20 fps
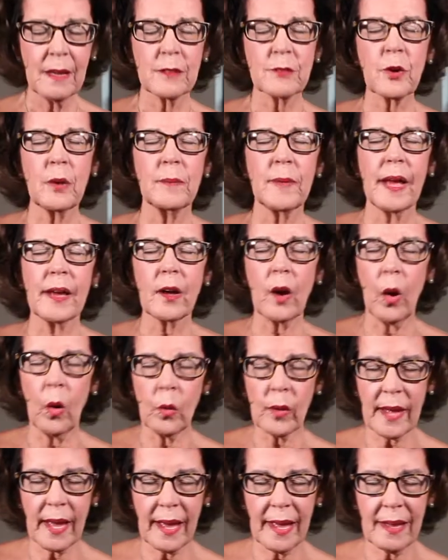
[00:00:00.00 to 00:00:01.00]
So I'm like,
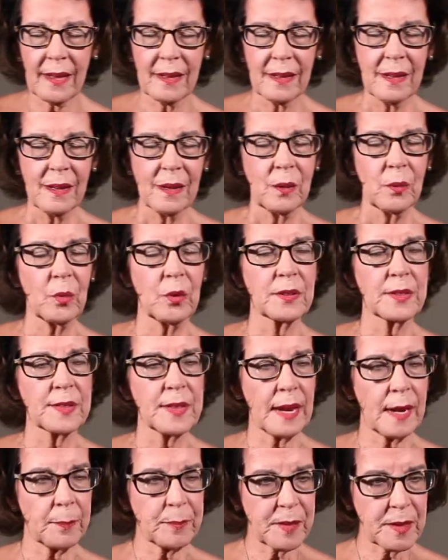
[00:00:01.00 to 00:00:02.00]
okay, we'll
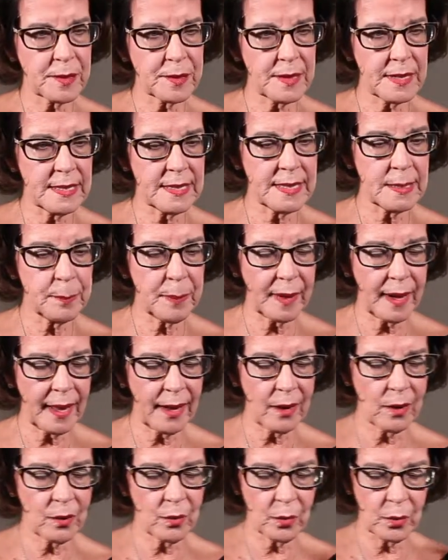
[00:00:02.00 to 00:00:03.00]
set up the CD player,